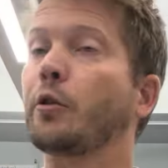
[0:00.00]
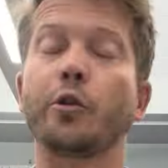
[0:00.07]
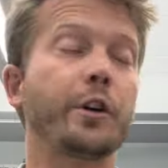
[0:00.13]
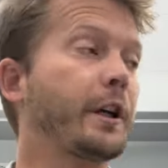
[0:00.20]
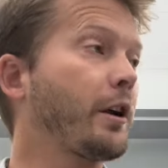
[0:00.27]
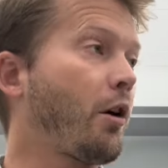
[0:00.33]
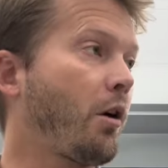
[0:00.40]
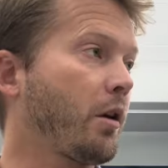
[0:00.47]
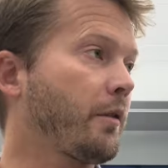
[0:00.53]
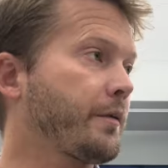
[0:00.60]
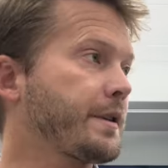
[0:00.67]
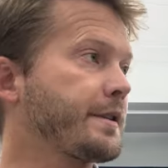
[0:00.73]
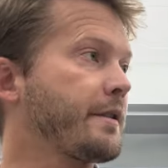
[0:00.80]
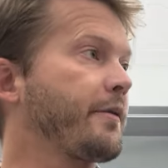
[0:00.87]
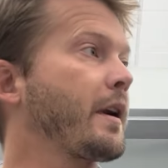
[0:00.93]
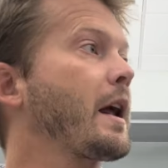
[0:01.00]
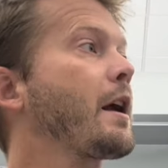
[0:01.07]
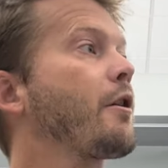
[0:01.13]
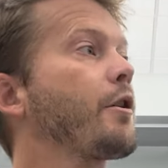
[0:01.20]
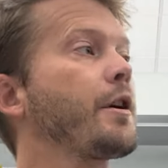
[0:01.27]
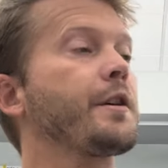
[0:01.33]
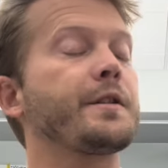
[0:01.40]
look at all of these different
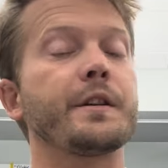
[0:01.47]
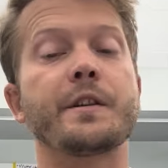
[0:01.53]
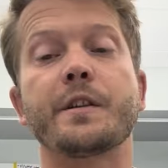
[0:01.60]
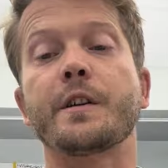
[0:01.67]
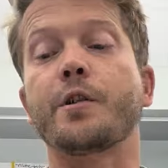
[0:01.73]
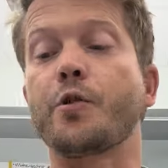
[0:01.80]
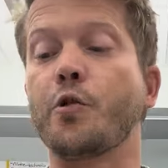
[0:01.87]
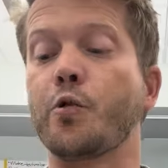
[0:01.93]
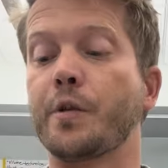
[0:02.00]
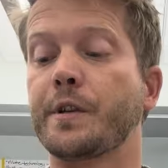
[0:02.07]
areas and see who